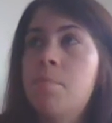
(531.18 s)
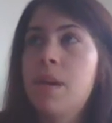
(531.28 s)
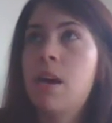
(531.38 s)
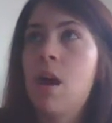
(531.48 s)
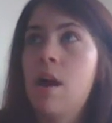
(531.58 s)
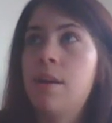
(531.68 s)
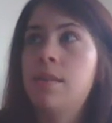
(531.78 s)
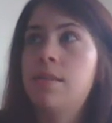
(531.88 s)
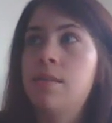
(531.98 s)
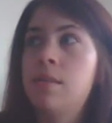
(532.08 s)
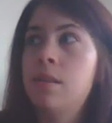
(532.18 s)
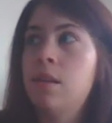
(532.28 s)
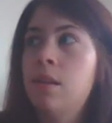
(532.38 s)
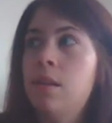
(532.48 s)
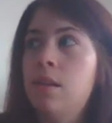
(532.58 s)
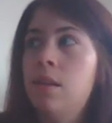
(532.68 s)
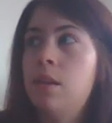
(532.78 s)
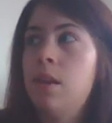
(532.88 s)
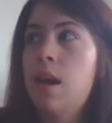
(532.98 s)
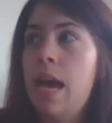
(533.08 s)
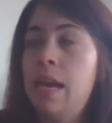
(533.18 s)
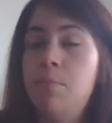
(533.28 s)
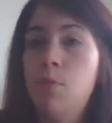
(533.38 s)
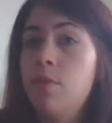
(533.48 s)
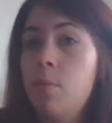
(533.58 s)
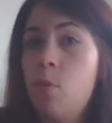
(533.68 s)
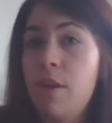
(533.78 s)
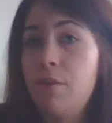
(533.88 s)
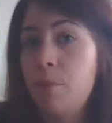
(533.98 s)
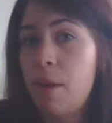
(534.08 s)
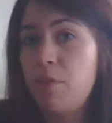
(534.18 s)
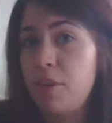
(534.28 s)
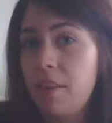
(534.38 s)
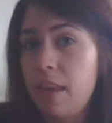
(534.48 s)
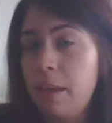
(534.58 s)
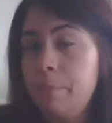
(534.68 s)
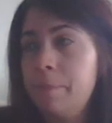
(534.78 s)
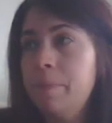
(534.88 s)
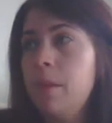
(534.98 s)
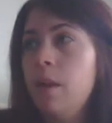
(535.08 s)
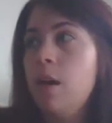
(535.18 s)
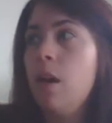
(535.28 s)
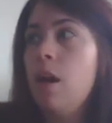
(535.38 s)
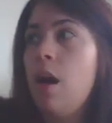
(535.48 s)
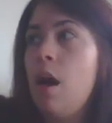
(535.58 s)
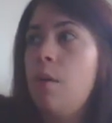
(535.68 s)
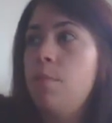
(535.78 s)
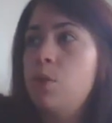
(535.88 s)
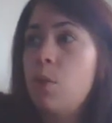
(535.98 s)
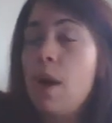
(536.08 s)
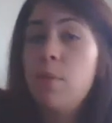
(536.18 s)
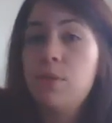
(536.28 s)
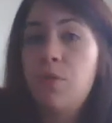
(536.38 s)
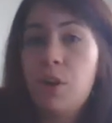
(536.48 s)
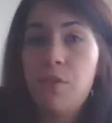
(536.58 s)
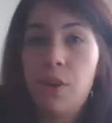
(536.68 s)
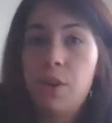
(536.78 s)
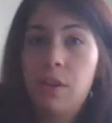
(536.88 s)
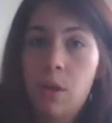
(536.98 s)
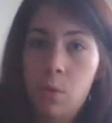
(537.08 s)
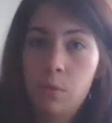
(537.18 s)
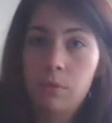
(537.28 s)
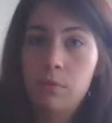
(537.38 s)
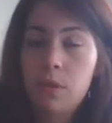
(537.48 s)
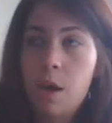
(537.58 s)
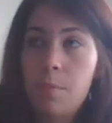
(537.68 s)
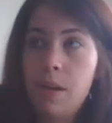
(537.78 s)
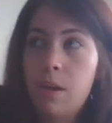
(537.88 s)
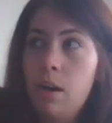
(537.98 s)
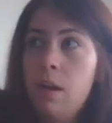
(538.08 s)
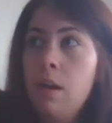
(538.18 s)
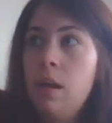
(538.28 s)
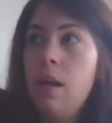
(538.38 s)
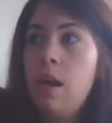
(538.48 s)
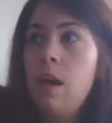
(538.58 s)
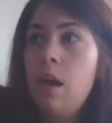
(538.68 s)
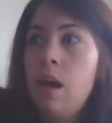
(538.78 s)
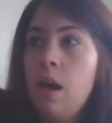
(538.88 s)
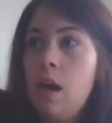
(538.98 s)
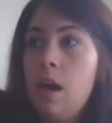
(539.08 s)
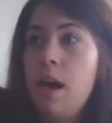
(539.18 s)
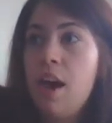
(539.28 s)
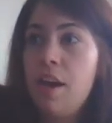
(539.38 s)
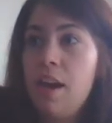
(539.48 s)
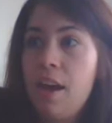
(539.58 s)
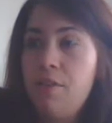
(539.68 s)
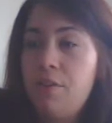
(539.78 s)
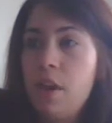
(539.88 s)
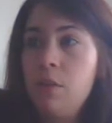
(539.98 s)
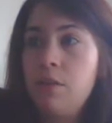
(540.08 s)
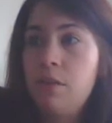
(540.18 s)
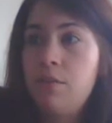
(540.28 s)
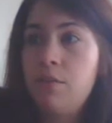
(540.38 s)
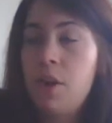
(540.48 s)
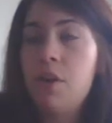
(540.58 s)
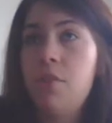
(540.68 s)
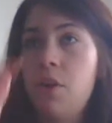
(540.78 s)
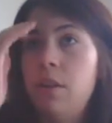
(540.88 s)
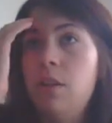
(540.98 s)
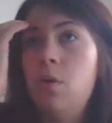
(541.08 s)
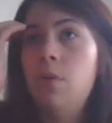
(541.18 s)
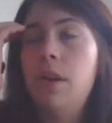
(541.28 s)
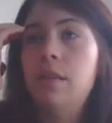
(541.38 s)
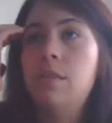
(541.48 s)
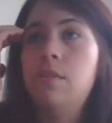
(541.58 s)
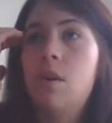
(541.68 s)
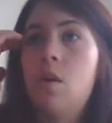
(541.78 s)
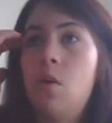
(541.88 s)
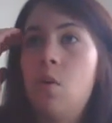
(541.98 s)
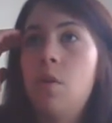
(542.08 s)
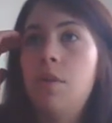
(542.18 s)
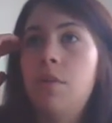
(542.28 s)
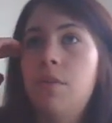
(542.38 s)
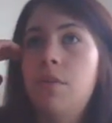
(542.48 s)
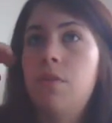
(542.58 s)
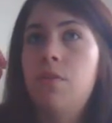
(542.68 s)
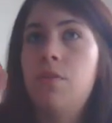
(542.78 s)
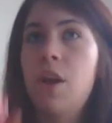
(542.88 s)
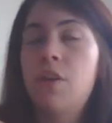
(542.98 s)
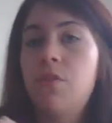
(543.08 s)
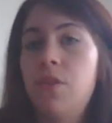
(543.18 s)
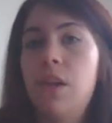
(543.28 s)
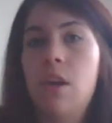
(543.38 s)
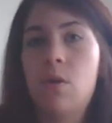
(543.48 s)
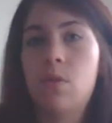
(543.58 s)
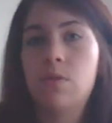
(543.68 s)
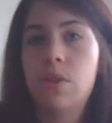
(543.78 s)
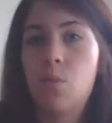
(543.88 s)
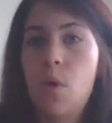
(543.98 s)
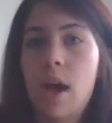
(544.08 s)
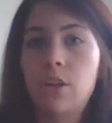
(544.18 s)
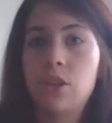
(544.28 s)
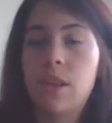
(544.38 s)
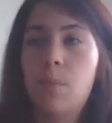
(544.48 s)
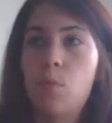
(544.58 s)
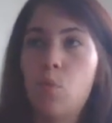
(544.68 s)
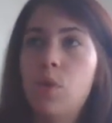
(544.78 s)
because I had moved him away from everything. Um, so I was very, very alone up here. Uh, I, I felt very, very alone. And so their videos and watching them